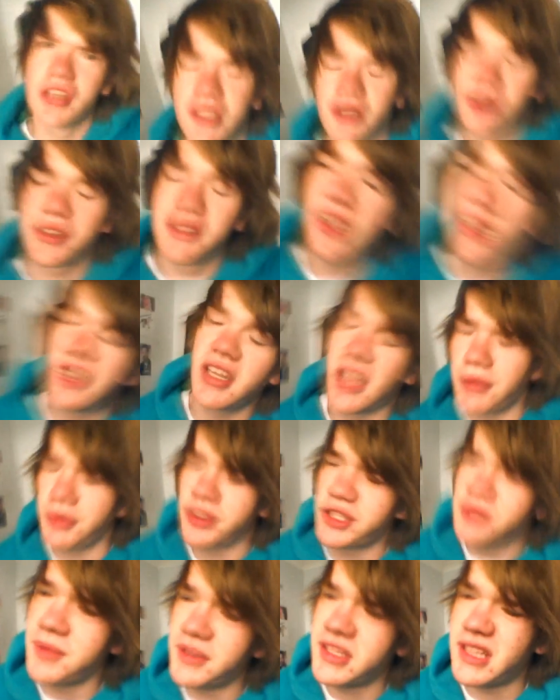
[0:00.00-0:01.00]
So it's Sunday,
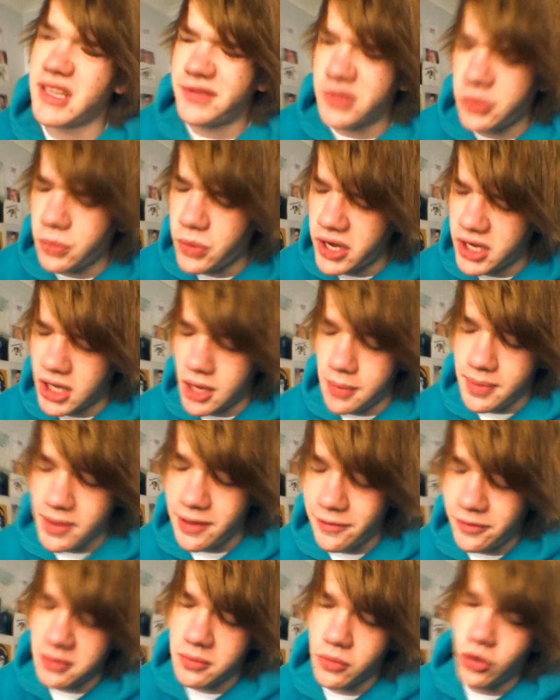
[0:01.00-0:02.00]
which means I have to wake
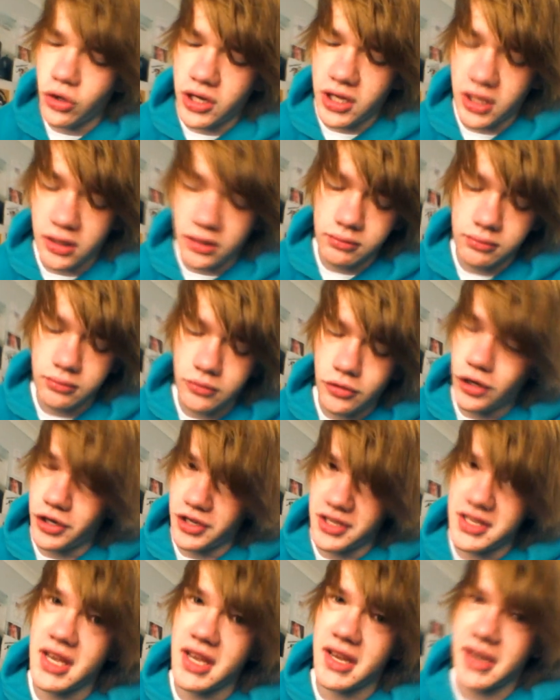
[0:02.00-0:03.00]
up every morning
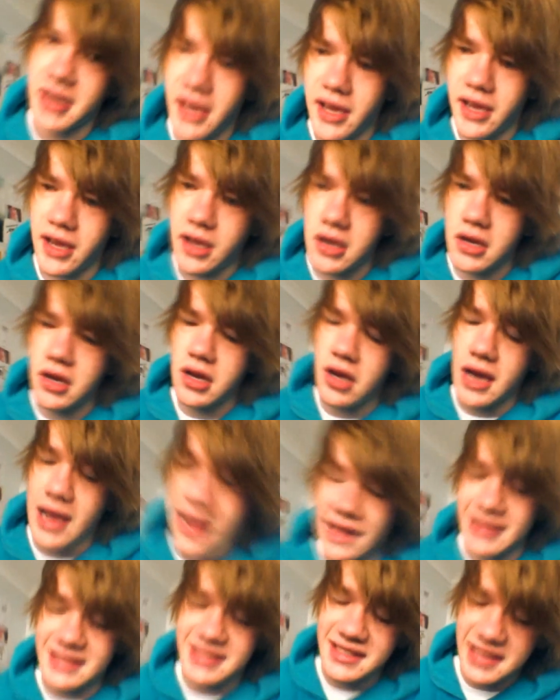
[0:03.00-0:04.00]
on a Sunday
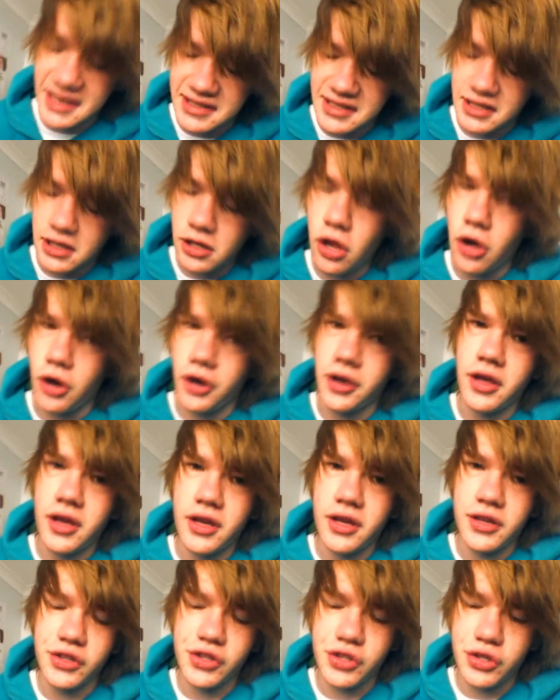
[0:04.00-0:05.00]
at 6 o'clock
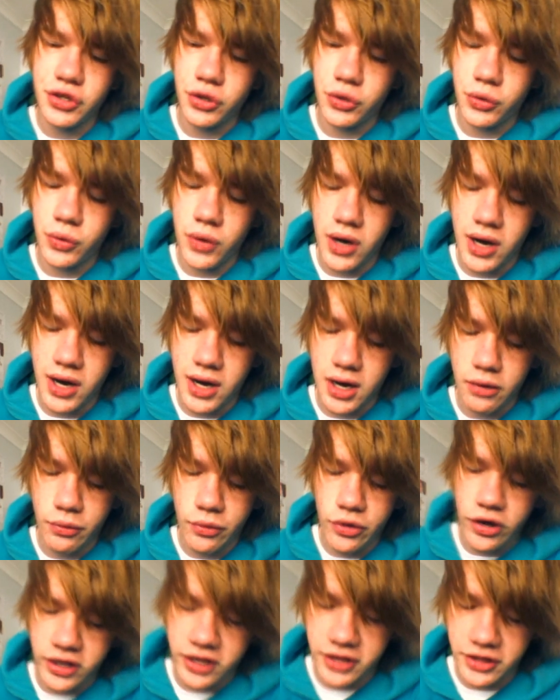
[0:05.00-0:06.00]
to
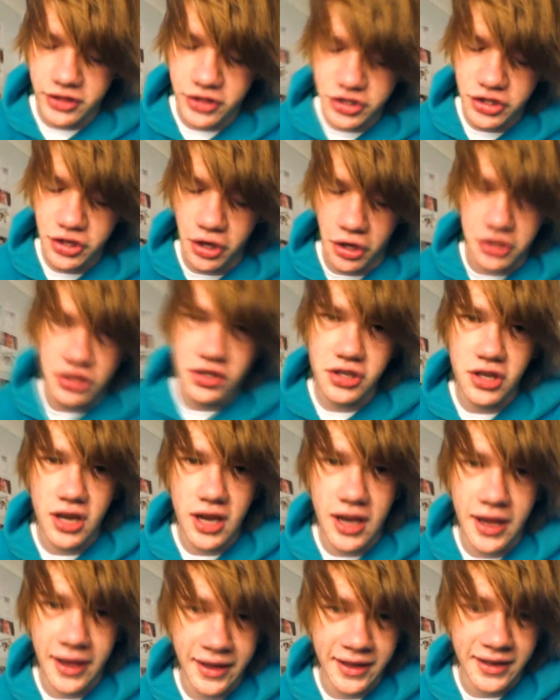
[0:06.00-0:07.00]
uh, work at the church.
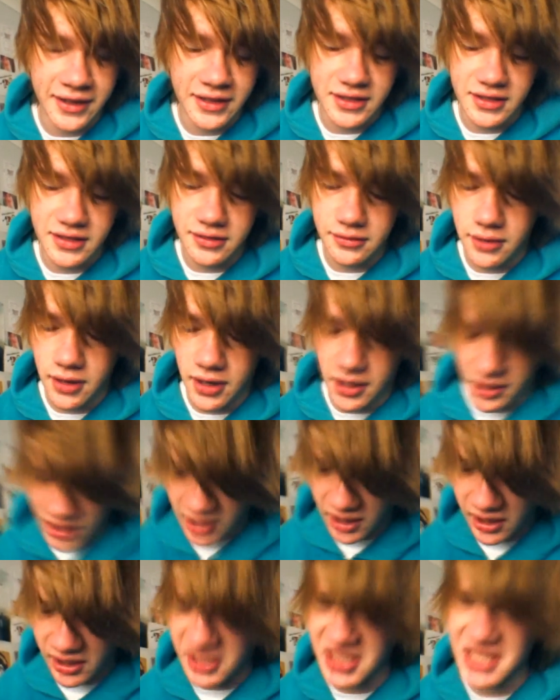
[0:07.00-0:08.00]
And
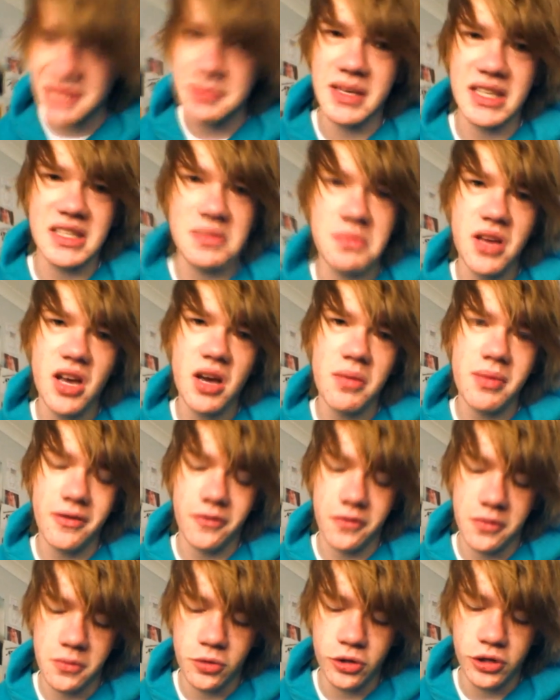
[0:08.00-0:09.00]
Karlis picks me up
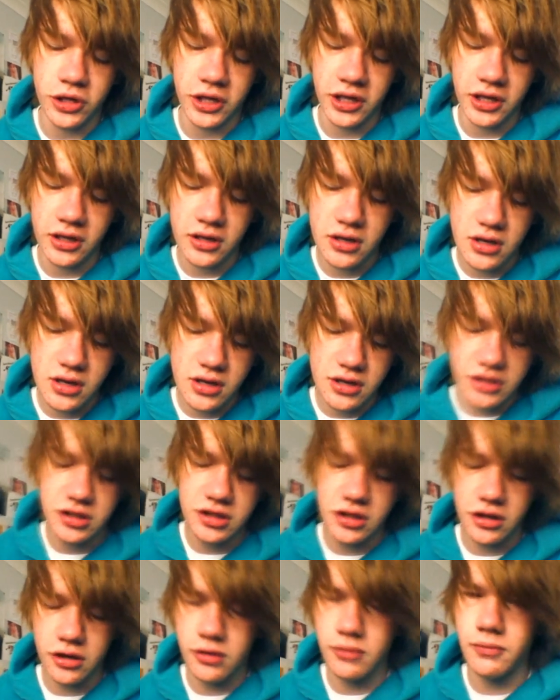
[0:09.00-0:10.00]
every morning.
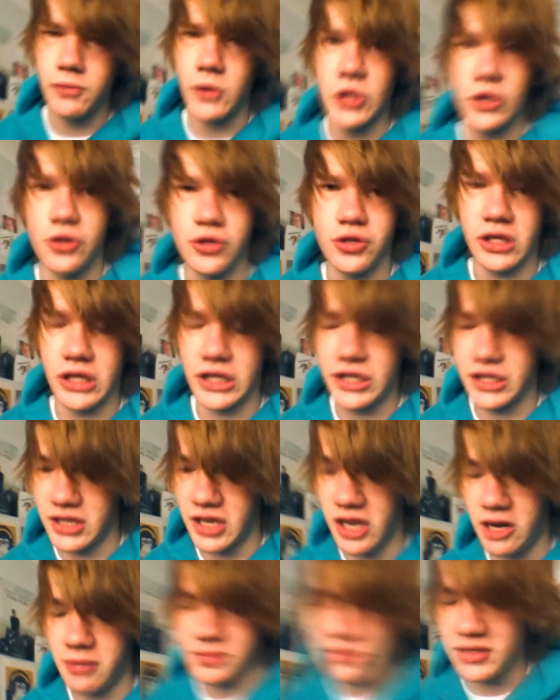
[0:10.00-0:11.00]
So we usually
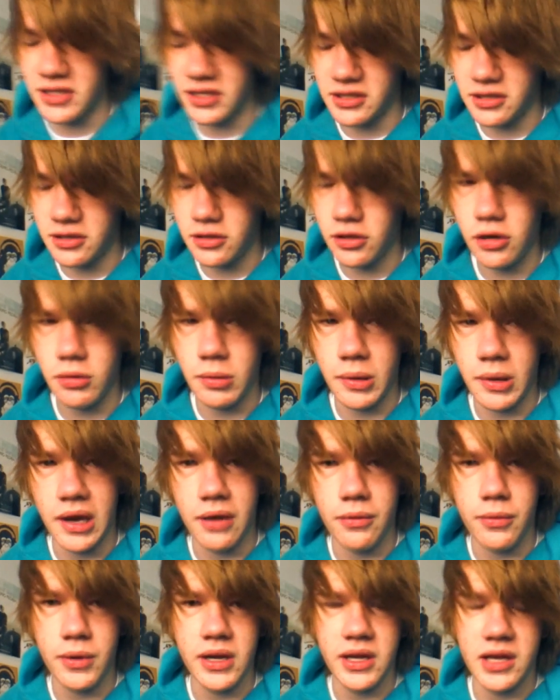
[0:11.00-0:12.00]
just get up at 6 o'clock, we
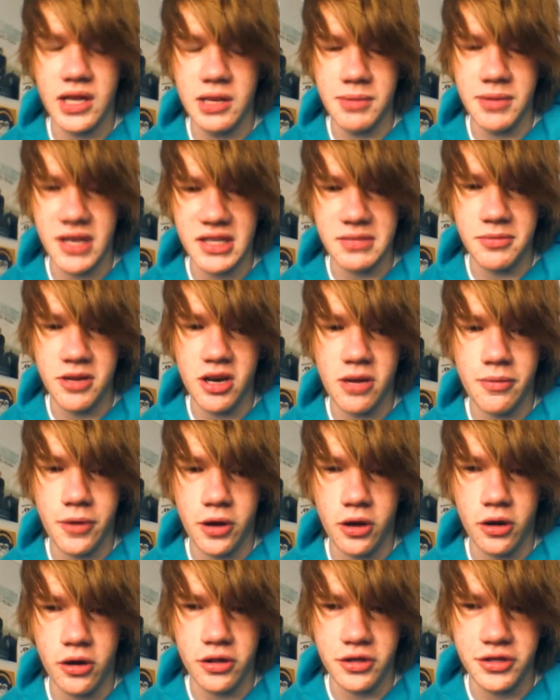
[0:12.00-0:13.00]
get ready, he picks me
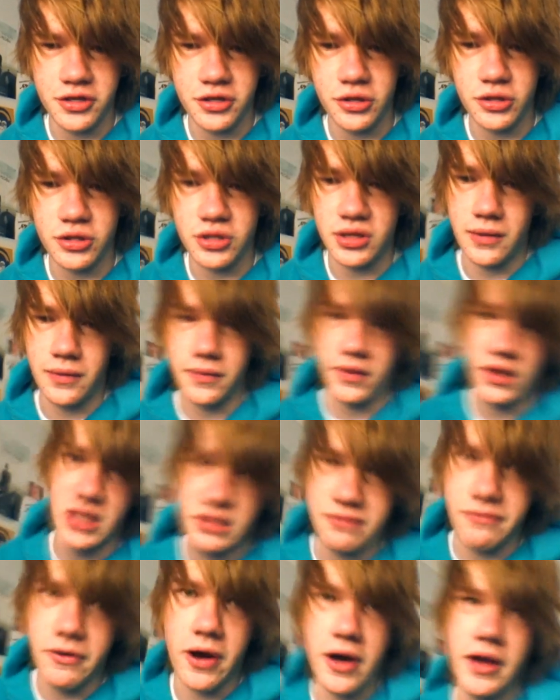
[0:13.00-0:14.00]
up, we go to the church, and
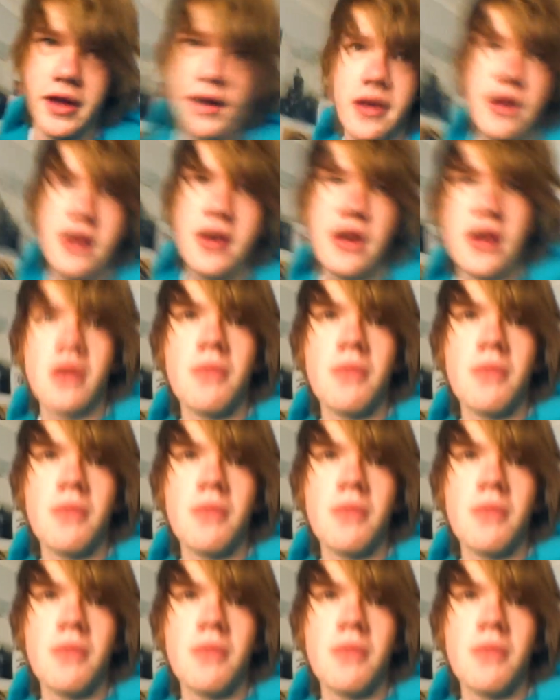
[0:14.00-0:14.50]
everything's fine.